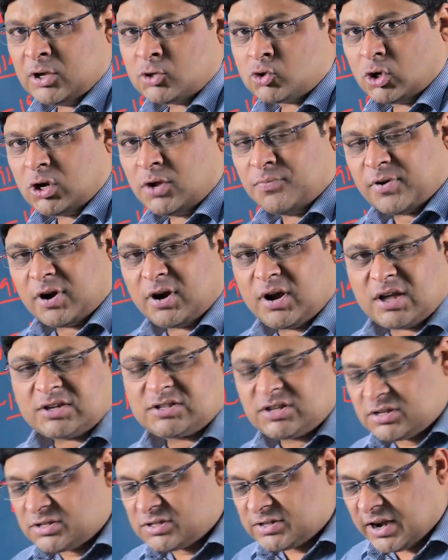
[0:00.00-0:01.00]
So different
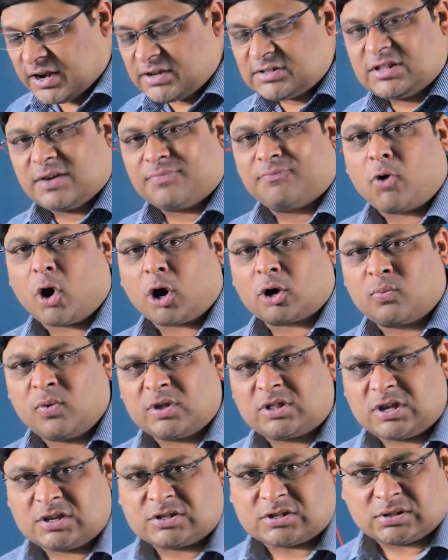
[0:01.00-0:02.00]
nation states, they fought
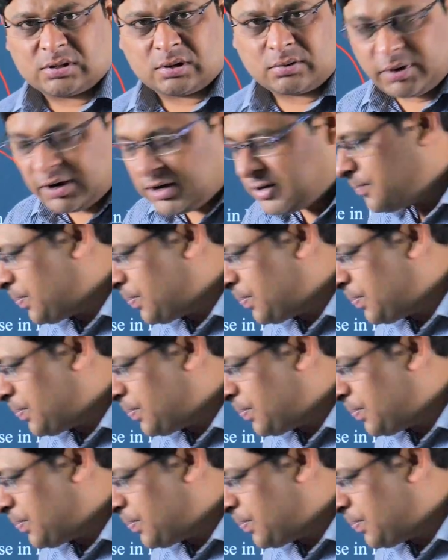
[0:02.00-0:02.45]
with each other, right?